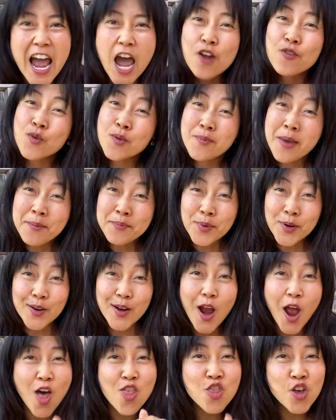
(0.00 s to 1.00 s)
And remember,
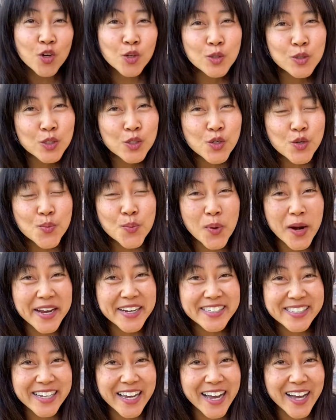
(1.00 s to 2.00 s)
those do
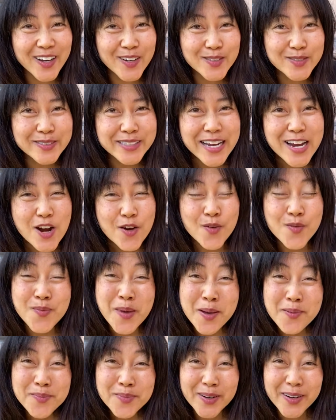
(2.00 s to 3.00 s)
break down.
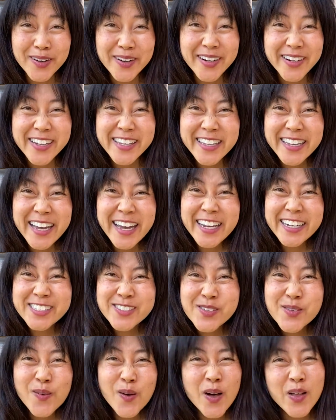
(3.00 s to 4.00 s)
Remember, you got to
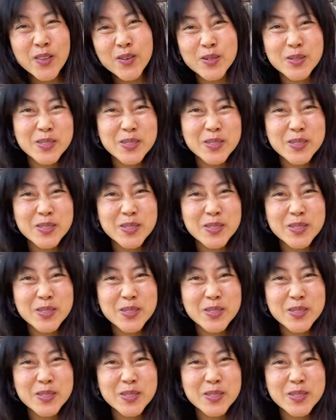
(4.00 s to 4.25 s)
do all those